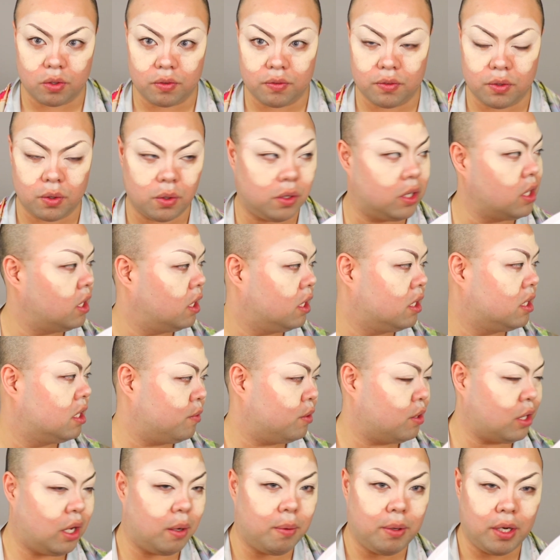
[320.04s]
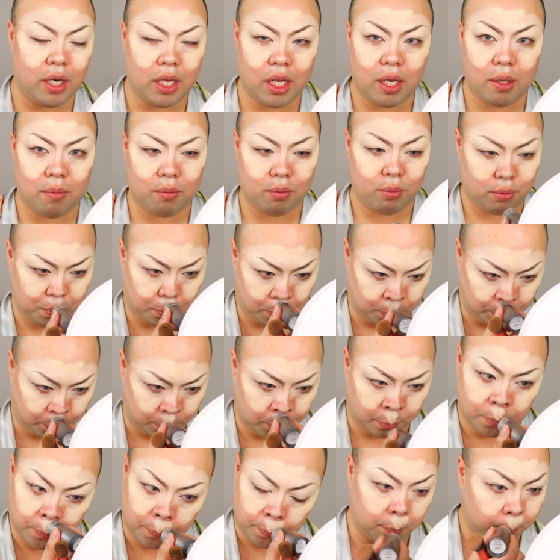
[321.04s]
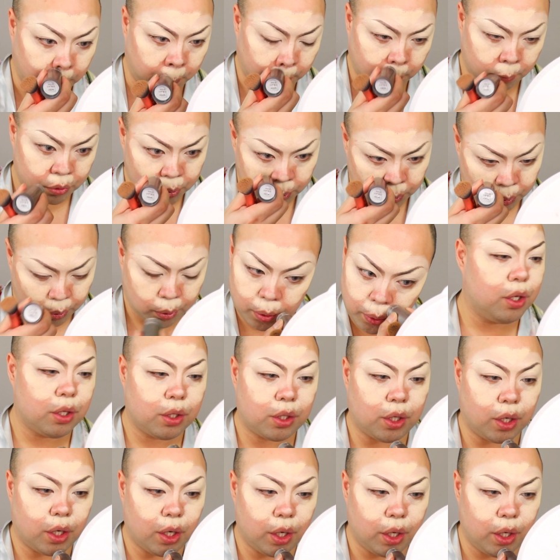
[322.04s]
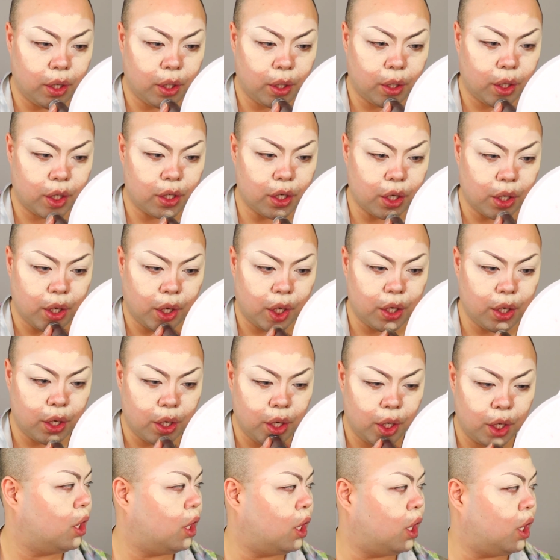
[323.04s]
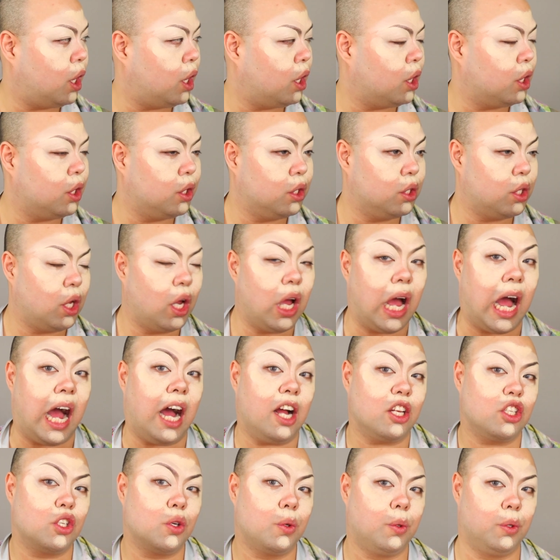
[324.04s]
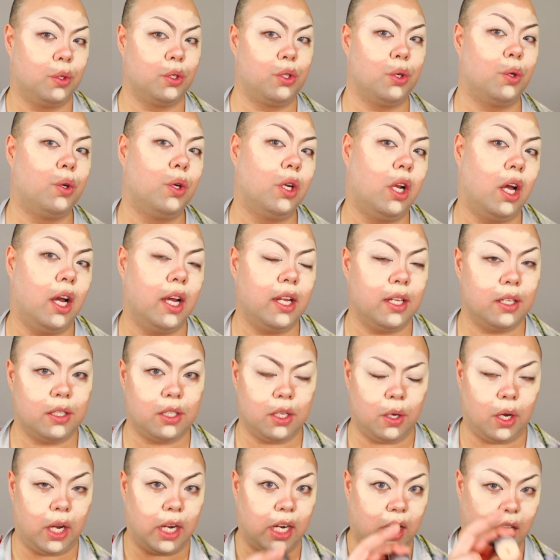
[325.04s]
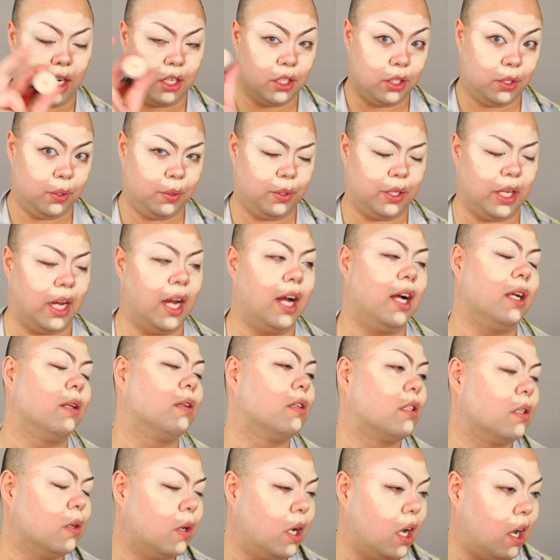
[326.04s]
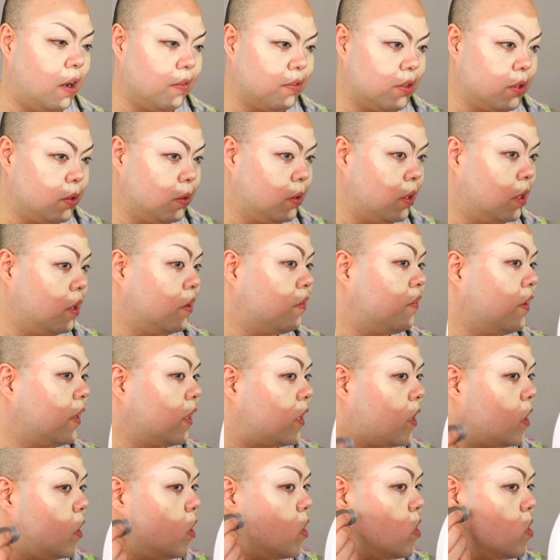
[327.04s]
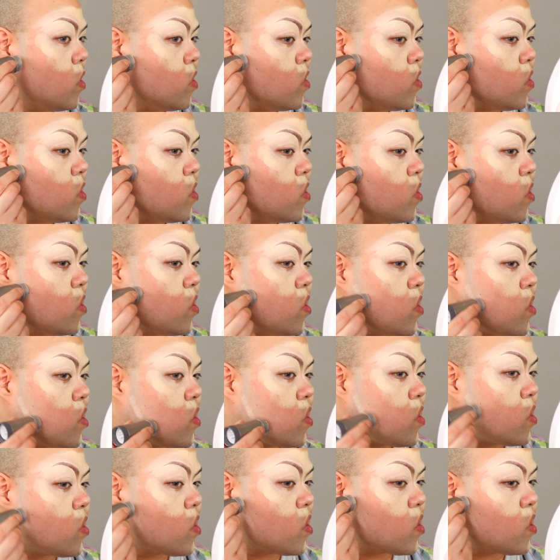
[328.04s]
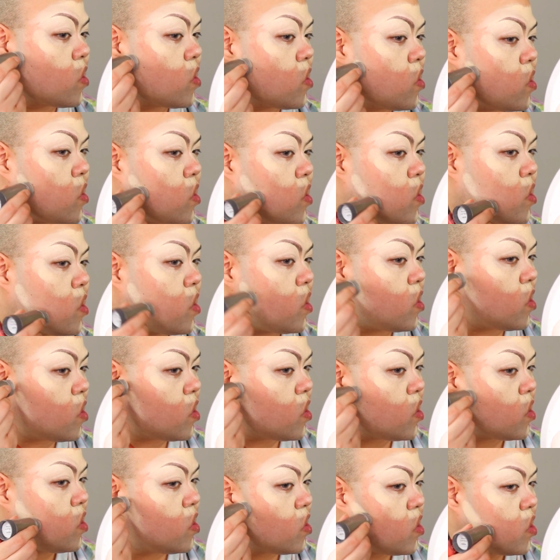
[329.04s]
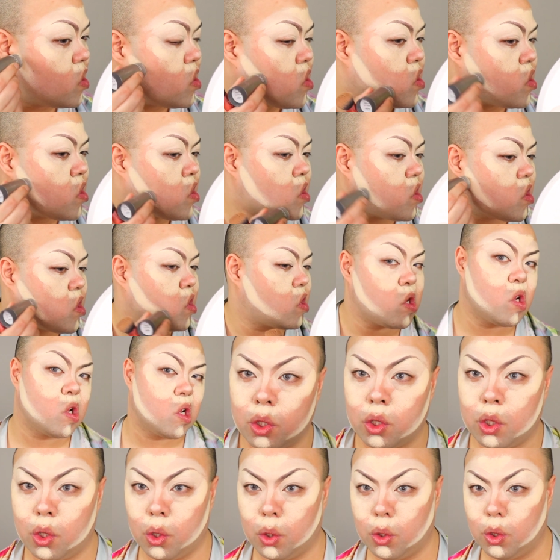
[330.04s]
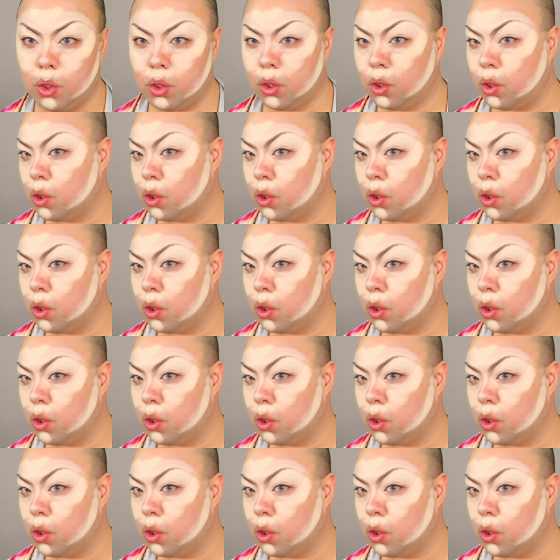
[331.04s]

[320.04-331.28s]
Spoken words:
forehead. Upper lip, tiny little chin, and her actual jawline. So I can't do that, so I have to fake it. So I'm gonna do that. Cool.